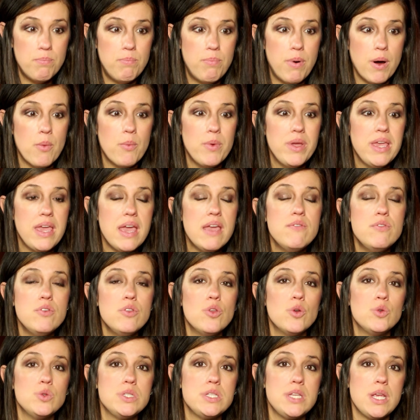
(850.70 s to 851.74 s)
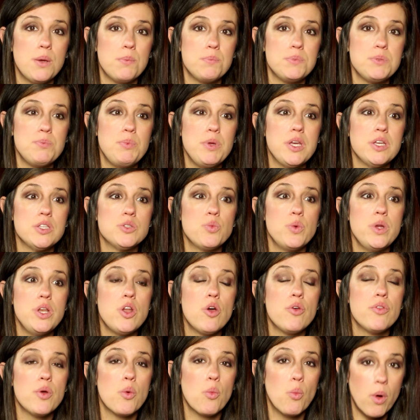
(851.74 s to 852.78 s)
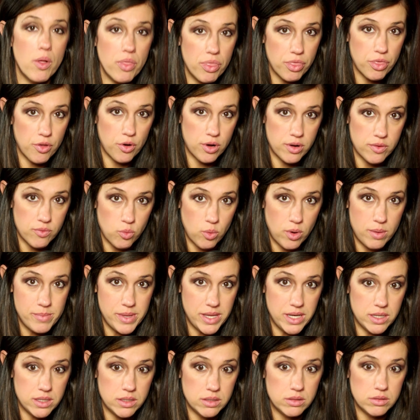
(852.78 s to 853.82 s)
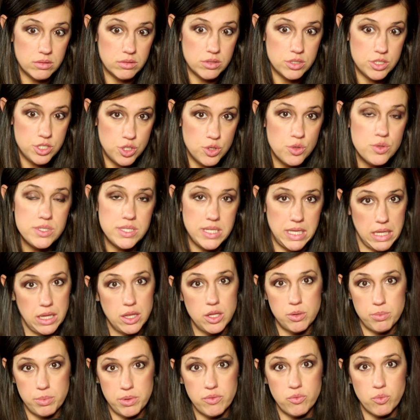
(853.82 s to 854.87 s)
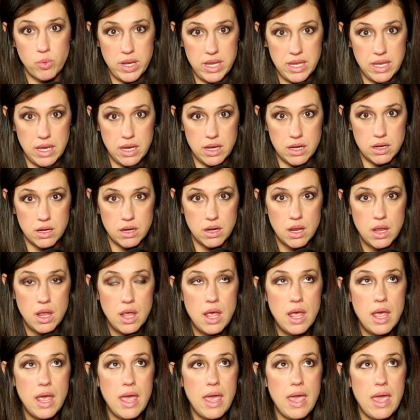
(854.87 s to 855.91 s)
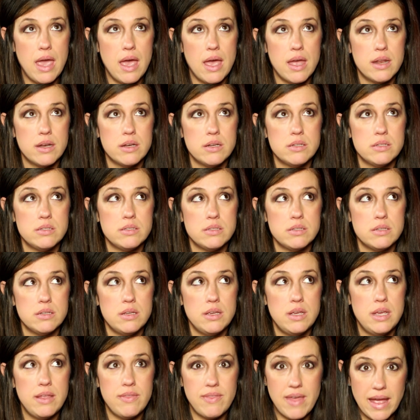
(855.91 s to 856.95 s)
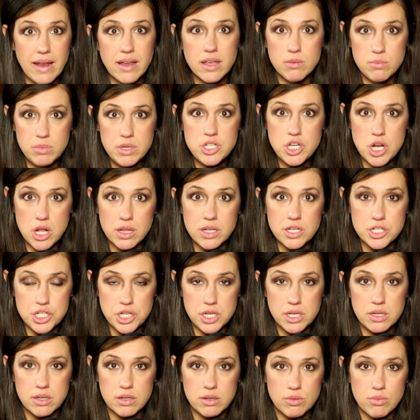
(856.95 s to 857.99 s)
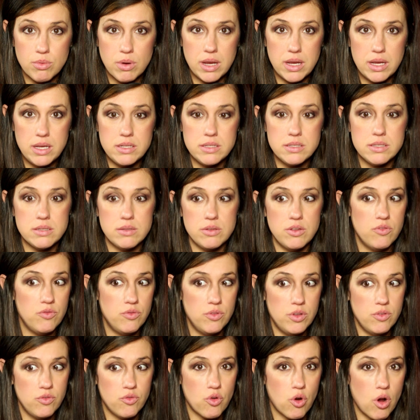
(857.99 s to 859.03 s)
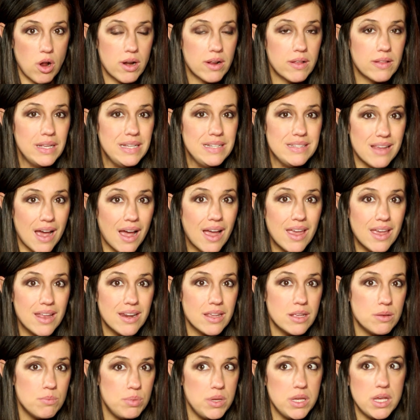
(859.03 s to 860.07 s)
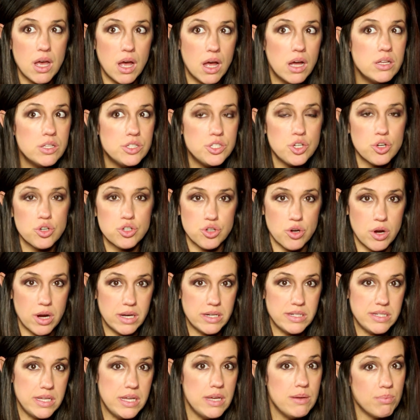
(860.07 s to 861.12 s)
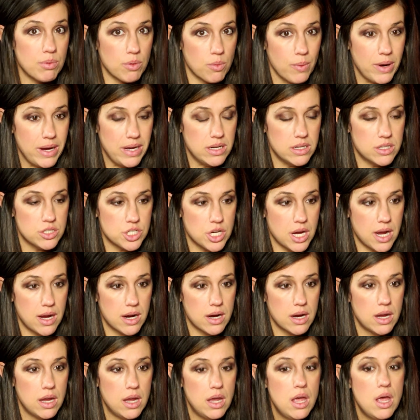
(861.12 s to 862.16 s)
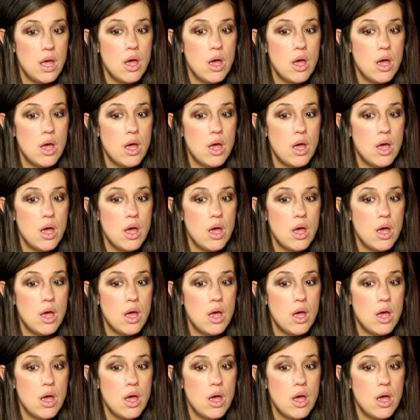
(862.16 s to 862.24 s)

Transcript: But we gave you those tips because we know that 1/3 of women do see a little bit of weight gain. And that can be challenging, right? You've chronically dieted because you're trying to keep your weight in check.